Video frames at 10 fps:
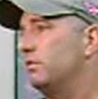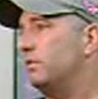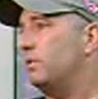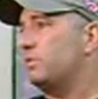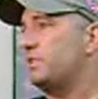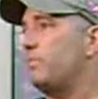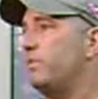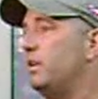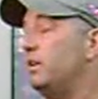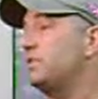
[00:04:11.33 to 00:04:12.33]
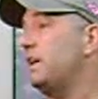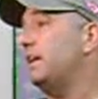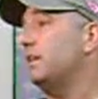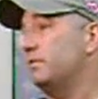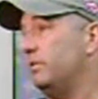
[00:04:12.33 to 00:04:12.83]
Of course, I'm thinking it's
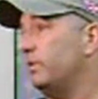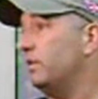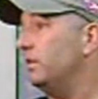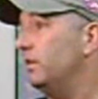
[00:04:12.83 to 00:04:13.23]
hiding something.